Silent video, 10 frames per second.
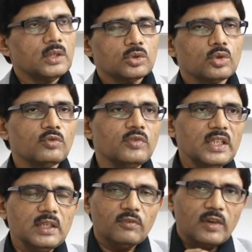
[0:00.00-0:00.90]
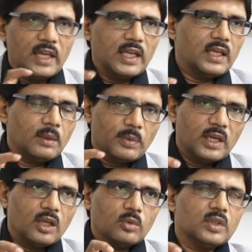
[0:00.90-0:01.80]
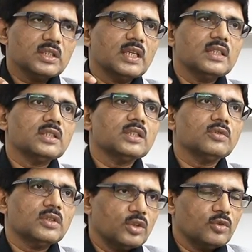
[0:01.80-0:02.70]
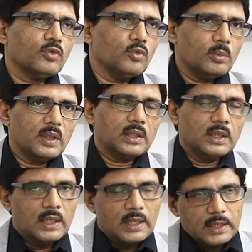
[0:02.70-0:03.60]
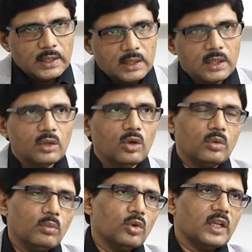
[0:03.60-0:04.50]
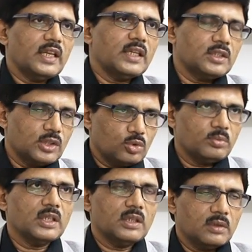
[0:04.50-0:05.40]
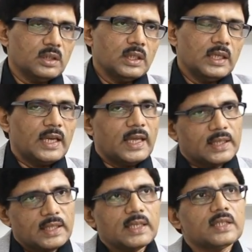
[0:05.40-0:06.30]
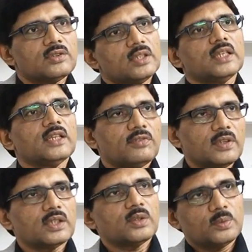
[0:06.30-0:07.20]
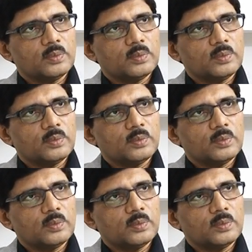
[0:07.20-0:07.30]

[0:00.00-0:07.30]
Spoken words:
So, we vary depending on the sensitivity of a woman, little or more energy to be given, and that is really effective.